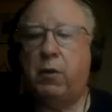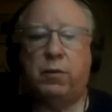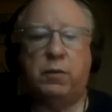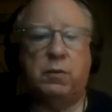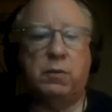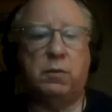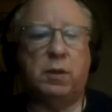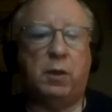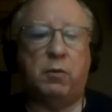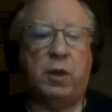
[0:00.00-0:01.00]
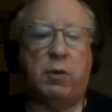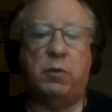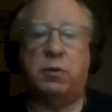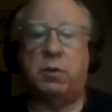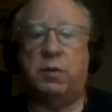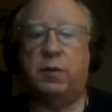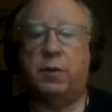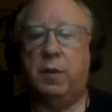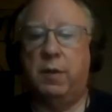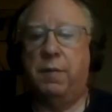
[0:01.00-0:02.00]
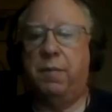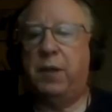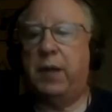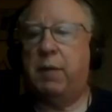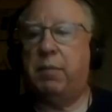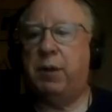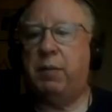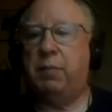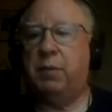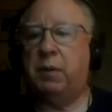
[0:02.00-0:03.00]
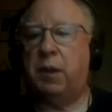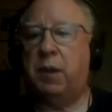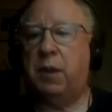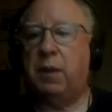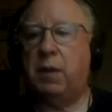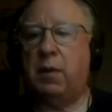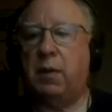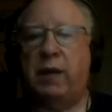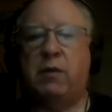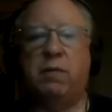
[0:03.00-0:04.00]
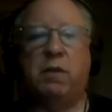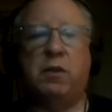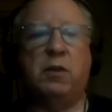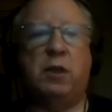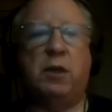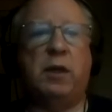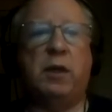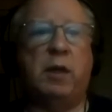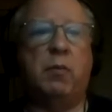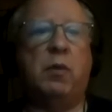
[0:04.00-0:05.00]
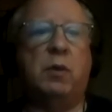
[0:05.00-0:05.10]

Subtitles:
healthcare is delivered, that people are actively seeking and